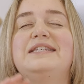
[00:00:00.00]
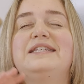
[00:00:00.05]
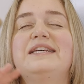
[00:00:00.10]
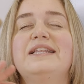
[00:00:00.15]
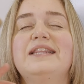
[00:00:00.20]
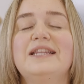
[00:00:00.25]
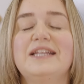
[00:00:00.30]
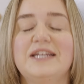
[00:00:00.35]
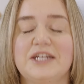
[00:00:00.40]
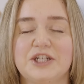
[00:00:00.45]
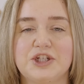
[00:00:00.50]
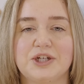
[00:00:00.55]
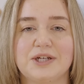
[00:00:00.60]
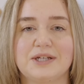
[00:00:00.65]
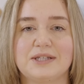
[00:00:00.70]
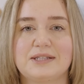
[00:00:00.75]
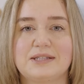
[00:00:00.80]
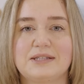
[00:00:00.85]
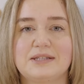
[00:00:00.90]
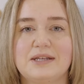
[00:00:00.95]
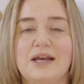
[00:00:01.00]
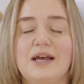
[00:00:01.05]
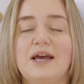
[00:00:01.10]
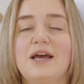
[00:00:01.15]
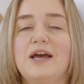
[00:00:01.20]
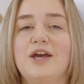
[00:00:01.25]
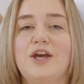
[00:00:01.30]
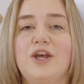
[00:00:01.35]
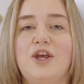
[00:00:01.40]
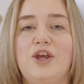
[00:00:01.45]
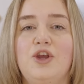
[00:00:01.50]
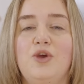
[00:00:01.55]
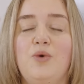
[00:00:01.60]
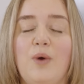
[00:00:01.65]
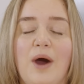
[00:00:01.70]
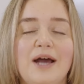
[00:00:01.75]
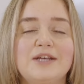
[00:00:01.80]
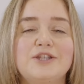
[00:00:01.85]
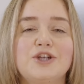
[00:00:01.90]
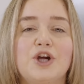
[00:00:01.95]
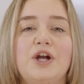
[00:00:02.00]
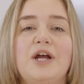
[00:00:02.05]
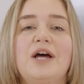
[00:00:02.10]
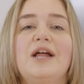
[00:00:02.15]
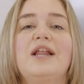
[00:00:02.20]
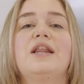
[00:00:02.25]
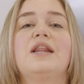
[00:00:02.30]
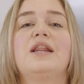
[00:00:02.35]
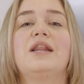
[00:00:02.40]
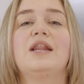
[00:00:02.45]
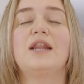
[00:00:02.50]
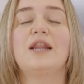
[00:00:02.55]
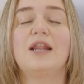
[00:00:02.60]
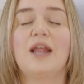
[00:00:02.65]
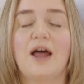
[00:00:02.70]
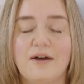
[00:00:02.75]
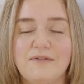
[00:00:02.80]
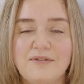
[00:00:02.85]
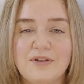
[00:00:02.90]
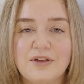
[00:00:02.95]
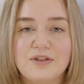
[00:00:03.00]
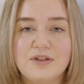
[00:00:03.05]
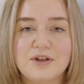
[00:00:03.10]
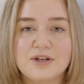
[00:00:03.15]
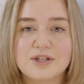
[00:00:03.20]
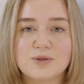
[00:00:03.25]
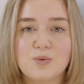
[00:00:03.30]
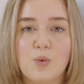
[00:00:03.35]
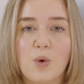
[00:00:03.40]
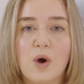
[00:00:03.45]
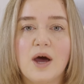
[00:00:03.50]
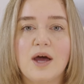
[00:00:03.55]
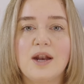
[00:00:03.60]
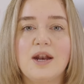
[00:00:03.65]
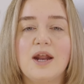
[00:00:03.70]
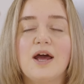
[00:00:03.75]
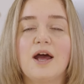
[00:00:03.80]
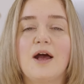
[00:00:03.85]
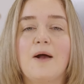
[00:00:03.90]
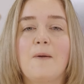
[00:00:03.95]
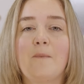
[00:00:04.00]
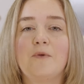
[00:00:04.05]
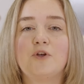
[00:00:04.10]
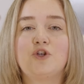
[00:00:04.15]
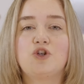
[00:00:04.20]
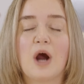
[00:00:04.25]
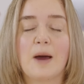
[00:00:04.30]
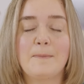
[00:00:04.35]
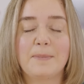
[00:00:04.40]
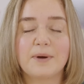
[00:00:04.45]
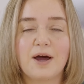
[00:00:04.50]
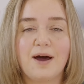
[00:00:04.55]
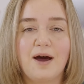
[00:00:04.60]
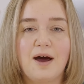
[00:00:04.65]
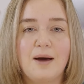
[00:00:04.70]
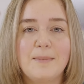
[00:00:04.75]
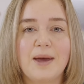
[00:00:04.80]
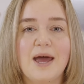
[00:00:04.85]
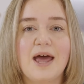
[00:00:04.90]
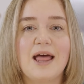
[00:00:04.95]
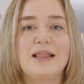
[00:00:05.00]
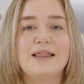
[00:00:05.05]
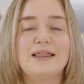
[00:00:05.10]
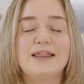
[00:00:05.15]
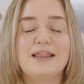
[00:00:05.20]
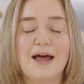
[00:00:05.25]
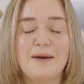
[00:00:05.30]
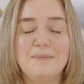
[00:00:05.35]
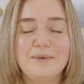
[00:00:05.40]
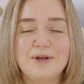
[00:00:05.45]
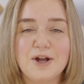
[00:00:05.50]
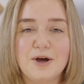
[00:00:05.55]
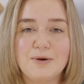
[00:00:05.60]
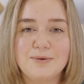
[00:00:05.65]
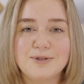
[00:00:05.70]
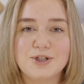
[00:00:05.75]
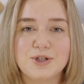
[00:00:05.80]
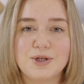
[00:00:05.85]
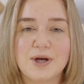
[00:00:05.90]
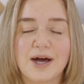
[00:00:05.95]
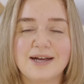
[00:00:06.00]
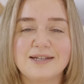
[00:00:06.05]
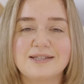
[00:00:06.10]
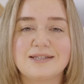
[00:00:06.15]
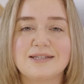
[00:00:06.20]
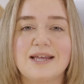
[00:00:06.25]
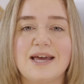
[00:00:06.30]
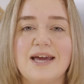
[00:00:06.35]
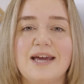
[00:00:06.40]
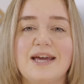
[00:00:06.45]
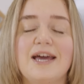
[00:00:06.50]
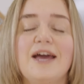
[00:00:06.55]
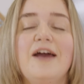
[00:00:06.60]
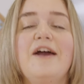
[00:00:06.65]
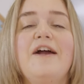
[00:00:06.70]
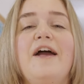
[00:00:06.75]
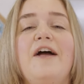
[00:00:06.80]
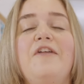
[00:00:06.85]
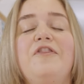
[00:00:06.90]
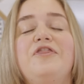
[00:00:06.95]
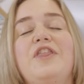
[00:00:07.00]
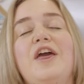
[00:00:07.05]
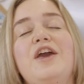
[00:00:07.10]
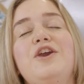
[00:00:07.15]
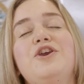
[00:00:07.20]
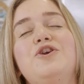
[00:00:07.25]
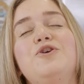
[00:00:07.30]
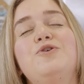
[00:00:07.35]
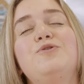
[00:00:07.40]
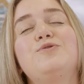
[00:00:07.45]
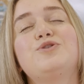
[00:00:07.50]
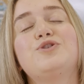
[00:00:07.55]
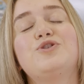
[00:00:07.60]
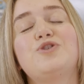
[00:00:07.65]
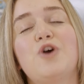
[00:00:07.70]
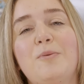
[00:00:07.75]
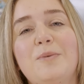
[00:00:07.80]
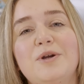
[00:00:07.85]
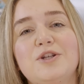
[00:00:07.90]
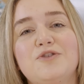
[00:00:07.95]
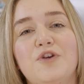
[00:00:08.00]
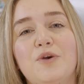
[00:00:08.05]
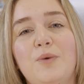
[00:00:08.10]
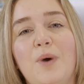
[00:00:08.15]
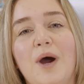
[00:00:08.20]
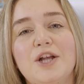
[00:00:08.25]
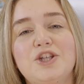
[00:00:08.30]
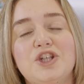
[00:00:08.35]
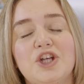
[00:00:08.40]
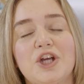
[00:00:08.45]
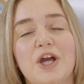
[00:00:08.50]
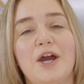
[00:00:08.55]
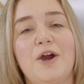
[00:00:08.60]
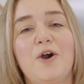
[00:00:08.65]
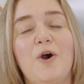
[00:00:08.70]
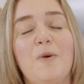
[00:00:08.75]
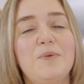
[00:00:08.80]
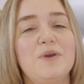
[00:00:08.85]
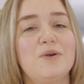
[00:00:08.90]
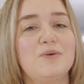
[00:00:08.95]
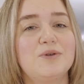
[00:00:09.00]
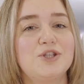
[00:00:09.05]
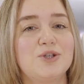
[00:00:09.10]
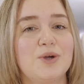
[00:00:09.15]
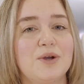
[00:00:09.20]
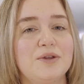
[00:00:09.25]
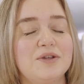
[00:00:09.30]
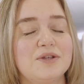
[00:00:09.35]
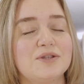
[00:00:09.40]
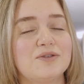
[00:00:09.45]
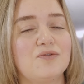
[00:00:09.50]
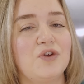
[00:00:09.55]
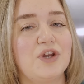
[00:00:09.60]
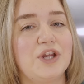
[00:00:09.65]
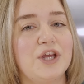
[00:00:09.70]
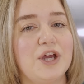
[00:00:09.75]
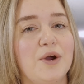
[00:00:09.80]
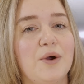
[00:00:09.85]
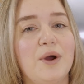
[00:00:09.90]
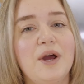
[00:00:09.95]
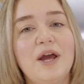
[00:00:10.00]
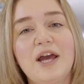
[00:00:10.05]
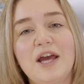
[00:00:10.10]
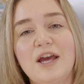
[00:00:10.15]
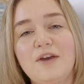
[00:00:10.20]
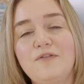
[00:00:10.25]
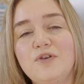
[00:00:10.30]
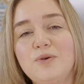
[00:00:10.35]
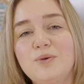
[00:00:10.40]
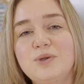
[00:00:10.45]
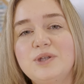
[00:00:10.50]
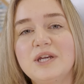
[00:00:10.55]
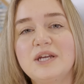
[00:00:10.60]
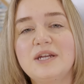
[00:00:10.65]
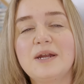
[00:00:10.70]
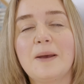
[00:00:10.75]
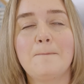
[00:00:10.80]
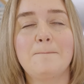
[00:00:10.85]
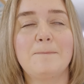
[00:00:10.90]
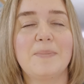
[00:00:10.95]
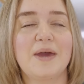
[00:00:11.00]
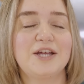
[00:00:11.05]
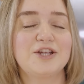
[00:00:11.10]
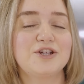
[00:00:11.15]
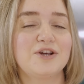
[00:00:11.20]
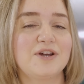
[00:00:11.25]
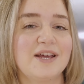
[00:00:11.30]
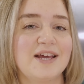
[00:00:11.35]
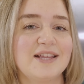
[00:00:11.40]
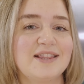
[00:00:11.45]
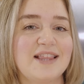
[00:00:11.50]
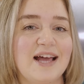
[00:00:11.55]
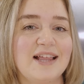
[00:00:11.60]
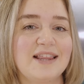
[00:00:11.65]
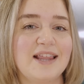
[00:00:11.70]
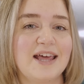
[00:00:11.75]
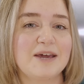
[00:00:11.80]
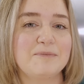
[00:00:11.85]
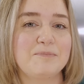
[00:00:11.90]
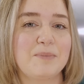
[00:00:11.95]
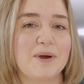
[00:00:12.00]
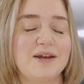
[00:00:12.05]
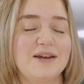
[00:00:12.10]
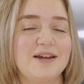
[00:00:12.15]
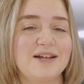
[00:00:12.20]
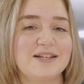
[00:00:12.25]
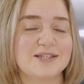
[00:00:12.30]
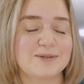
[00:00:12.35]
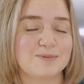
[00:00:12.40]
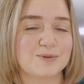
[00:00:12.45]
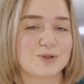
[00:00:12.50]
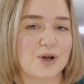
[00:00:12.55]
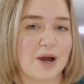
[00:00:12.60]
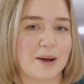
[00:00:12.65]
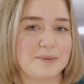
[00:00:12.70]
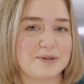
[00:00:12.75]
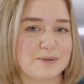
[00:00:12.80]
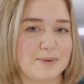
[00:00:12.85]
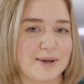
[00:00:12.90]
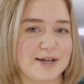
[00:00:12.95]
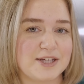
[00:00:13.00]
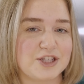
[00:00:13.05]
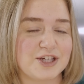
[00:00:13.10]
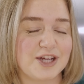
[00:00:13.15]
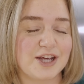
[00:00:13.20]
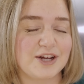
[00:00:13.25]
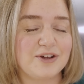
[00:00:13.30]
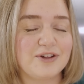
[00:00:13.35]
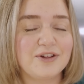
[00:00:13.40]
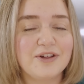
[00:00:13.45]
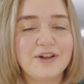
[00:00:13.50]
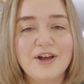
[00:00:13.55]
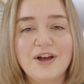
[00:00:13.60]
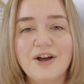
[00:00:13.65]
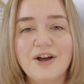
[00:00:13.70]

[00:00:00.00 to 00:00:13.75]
delicious. You guys are gonna love this one. Drop a comment, let me know what you guys think, and thank you so much for watching. I hope you enjoyed this video. If you did, make sure to hit that like button and subscribe to my channel.